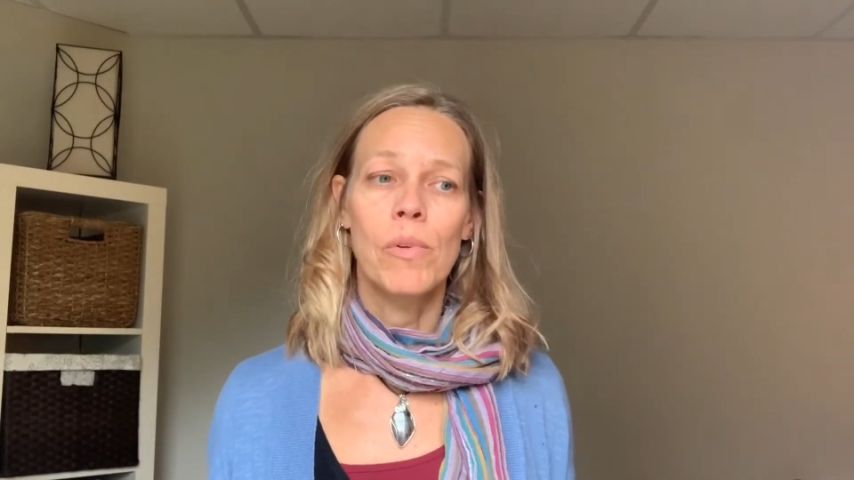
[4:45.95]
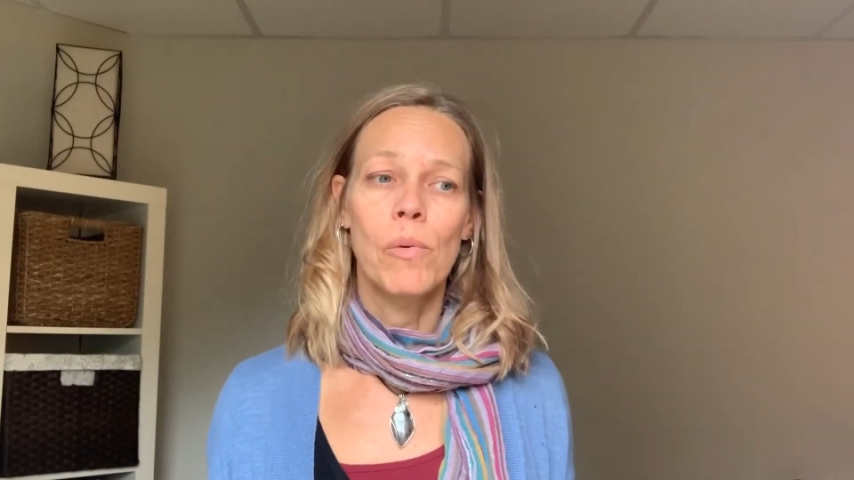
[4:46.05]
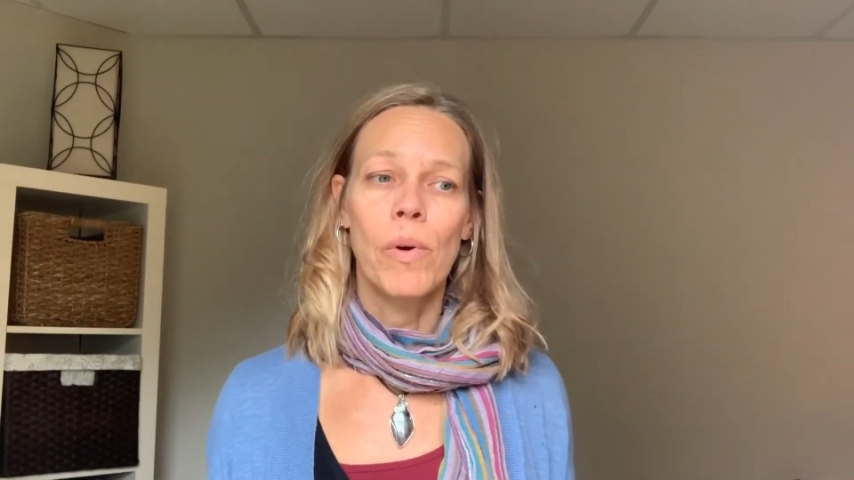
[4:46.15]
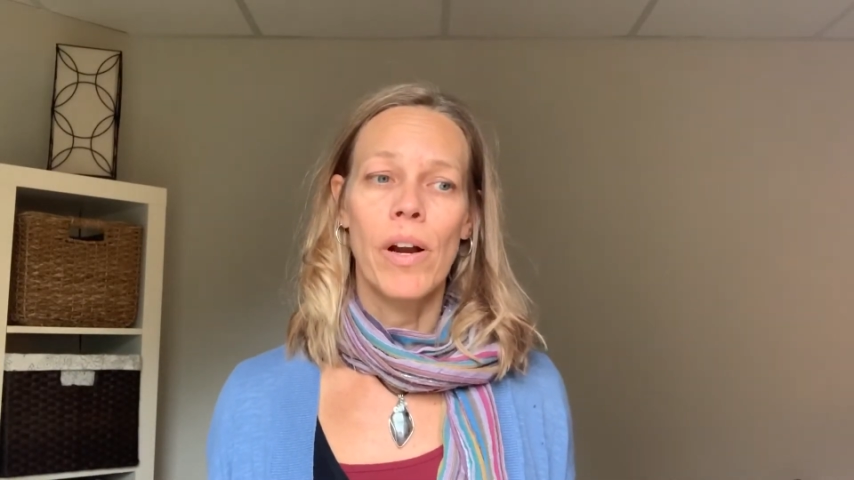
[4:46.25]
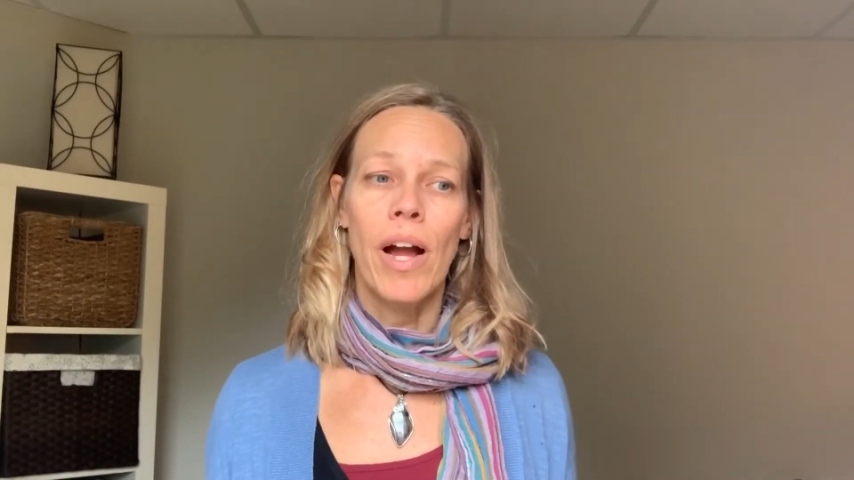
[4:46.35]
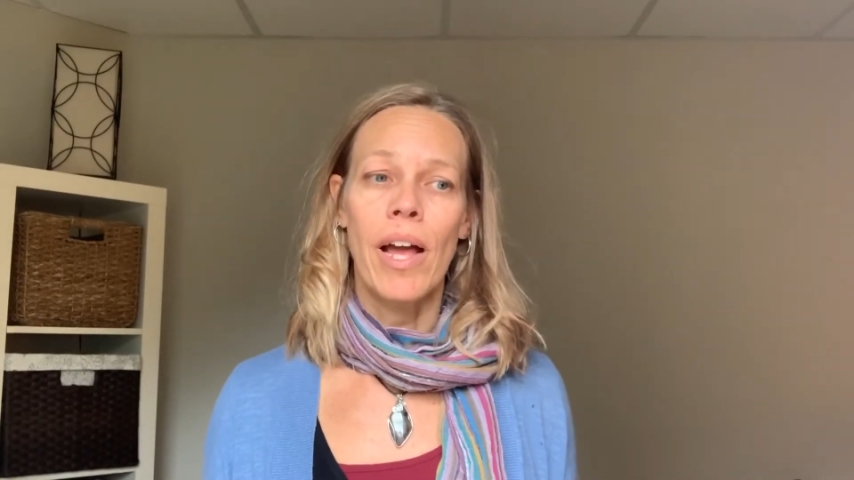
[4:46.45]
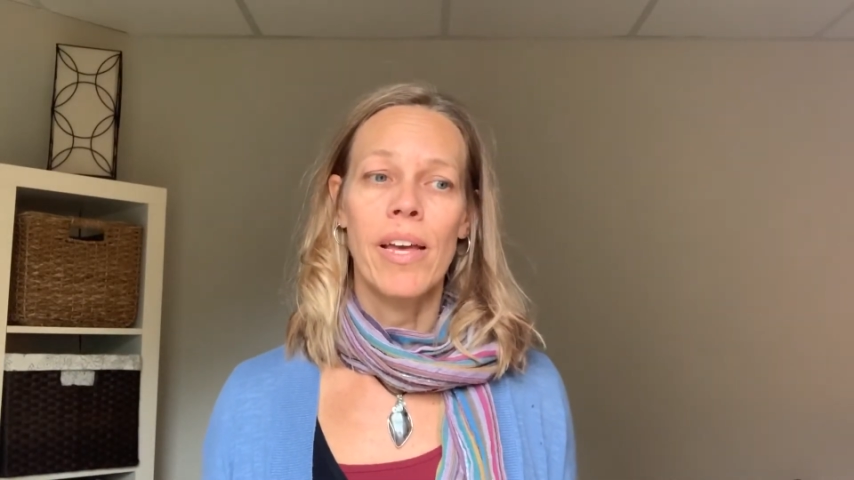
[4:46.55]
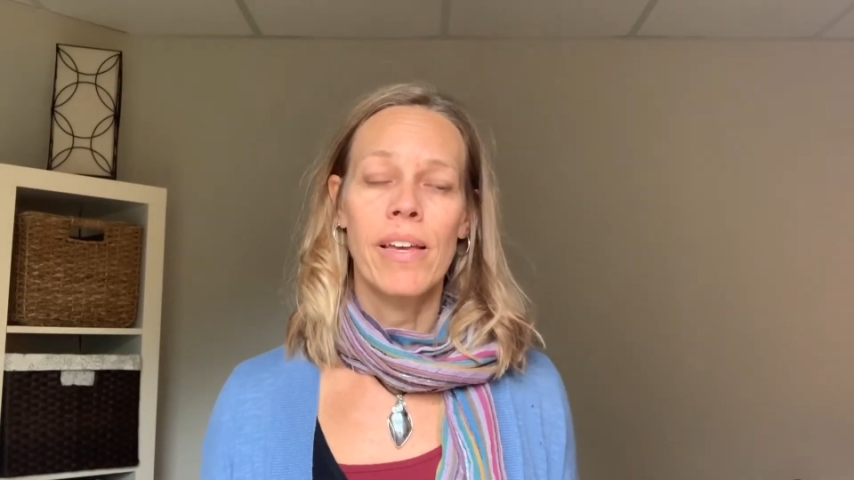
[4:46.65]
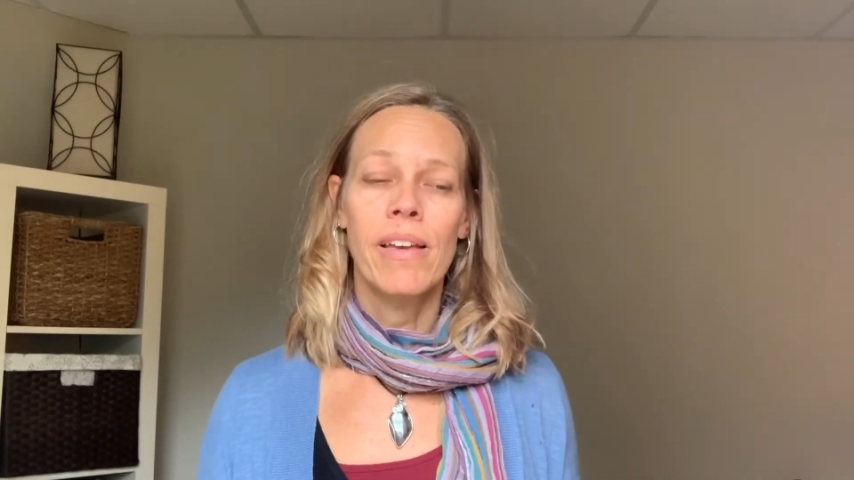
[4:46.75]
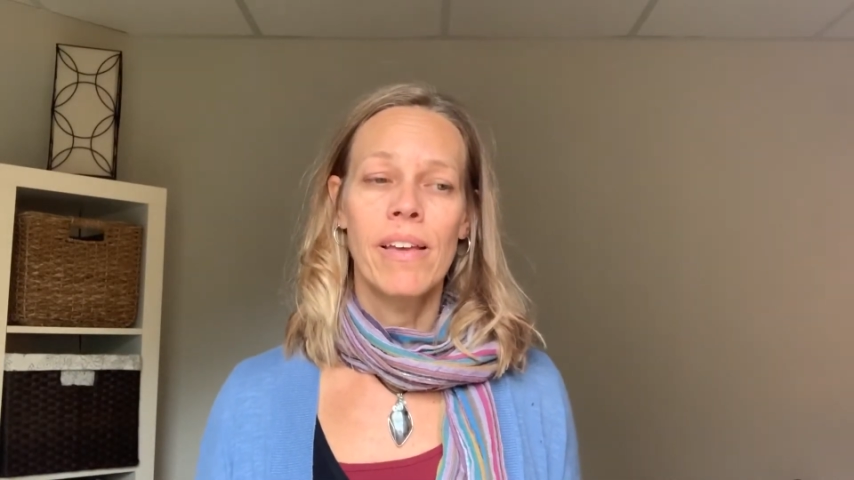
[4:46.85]
where
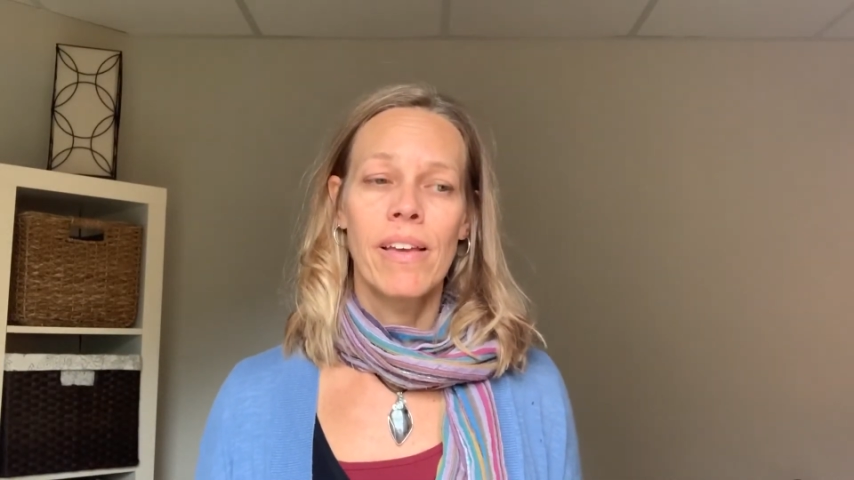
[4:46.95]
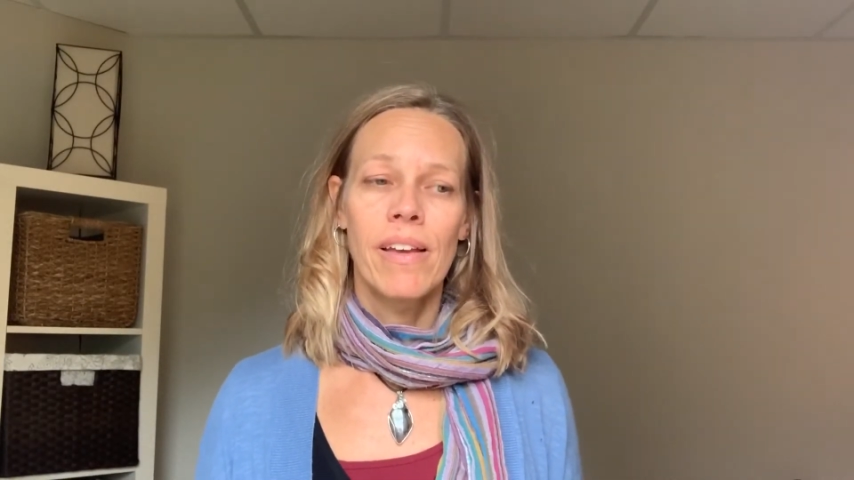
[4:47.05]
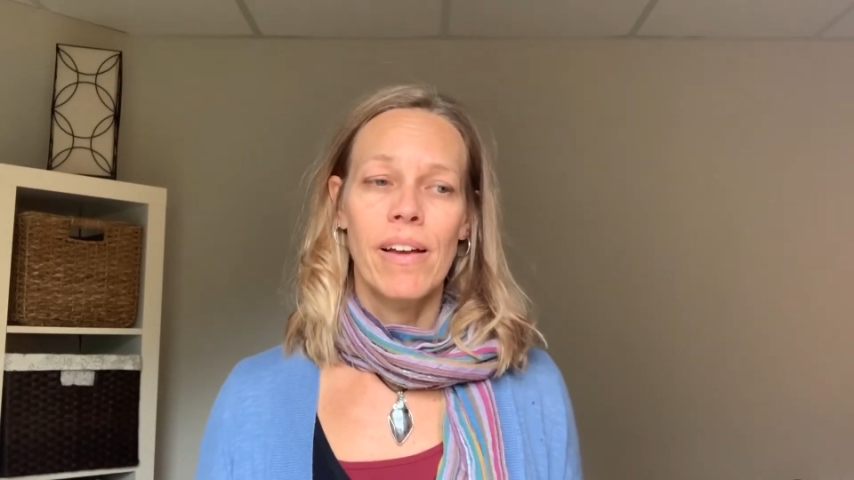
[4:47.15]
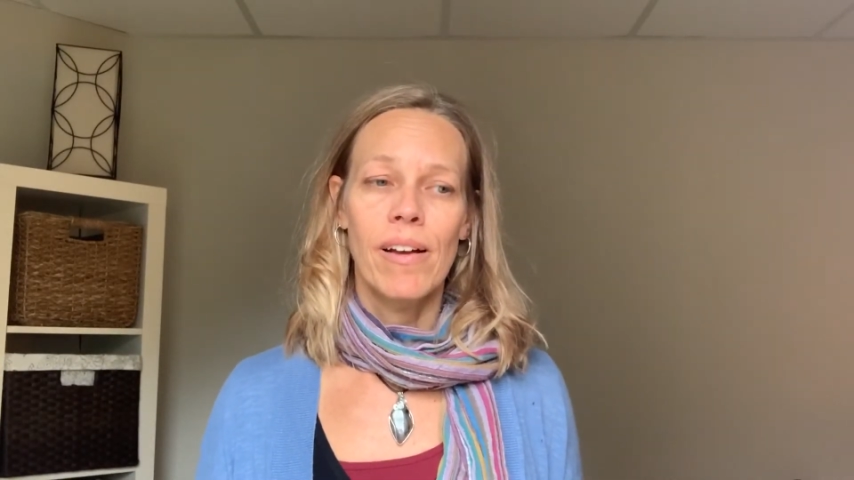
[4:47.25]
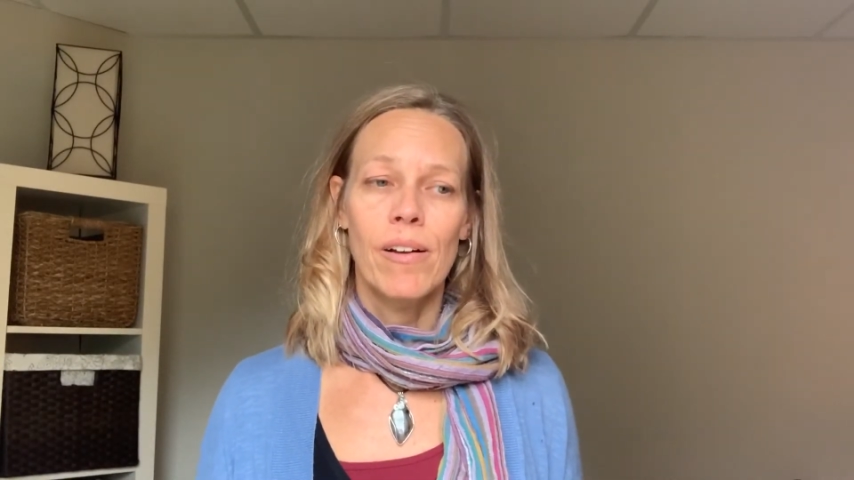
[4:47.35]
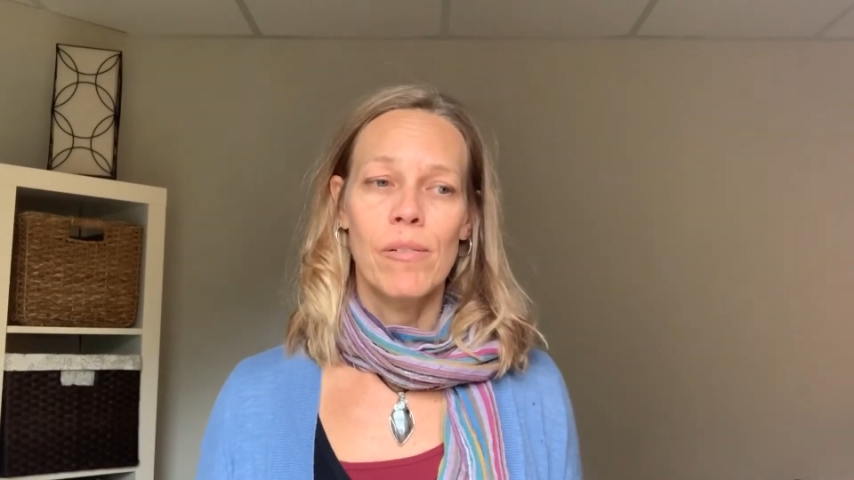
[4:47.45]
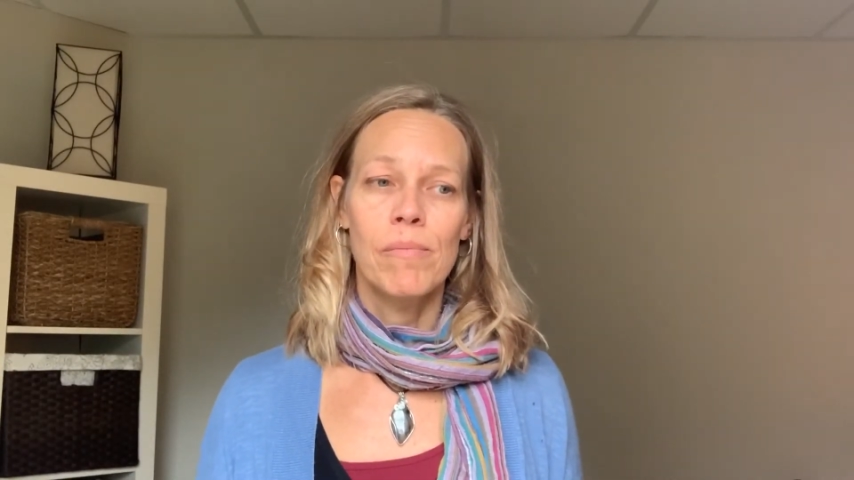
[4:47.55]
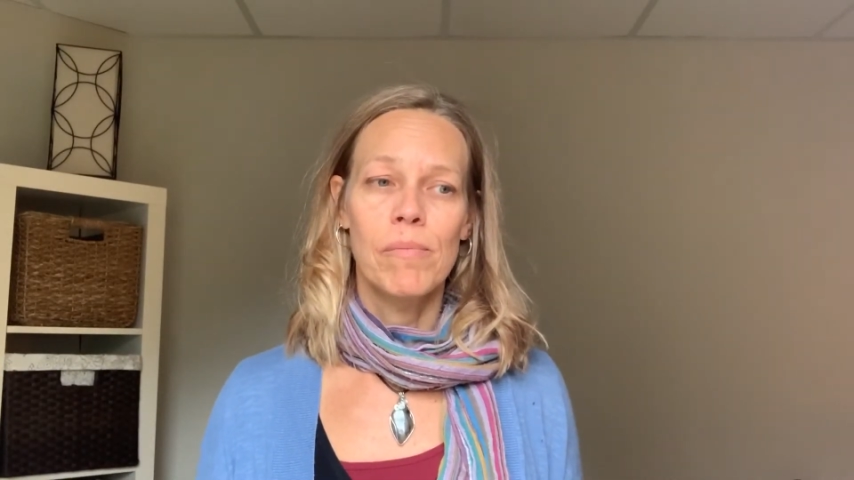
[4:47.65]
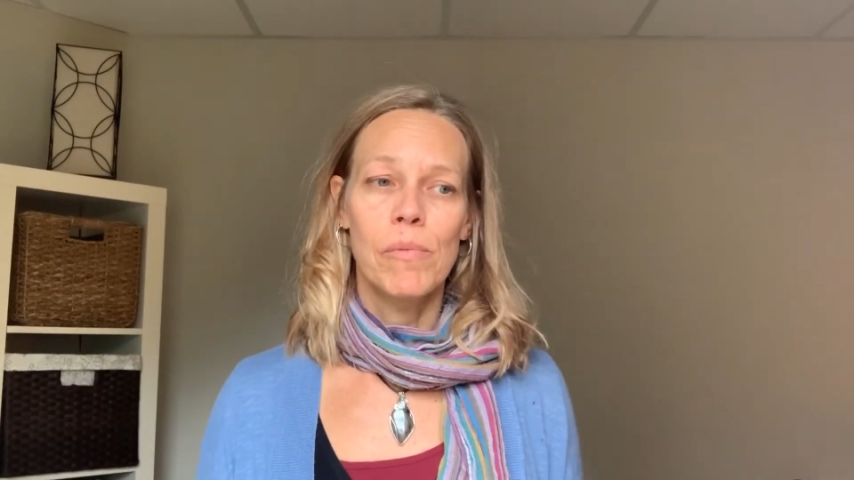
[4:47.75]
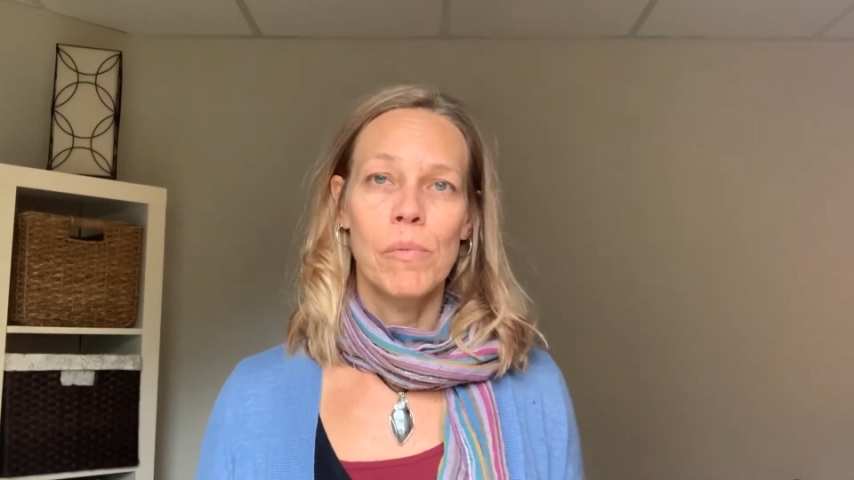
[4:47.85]
I
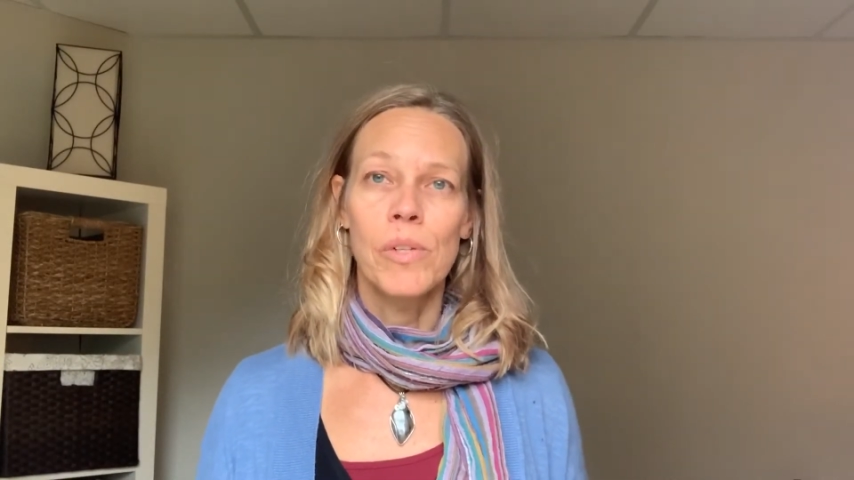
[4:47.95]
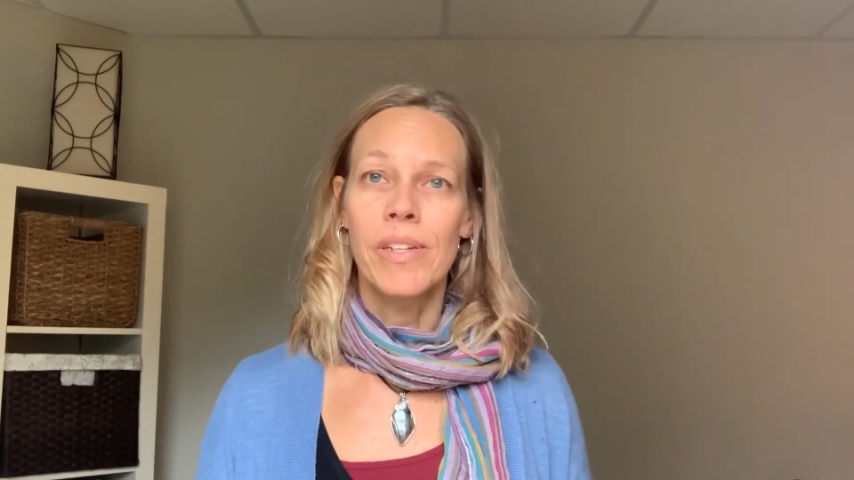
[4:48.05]
will